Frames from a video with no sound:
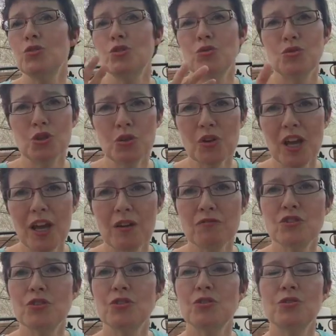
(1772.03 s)
You don't
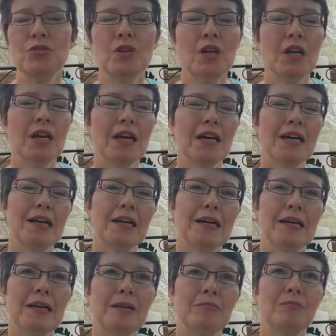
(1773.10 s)
have to,
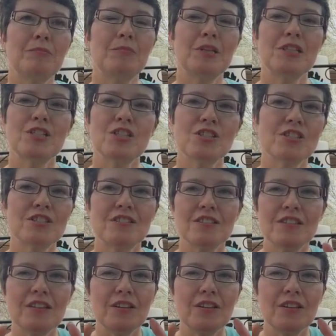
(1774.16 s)
but just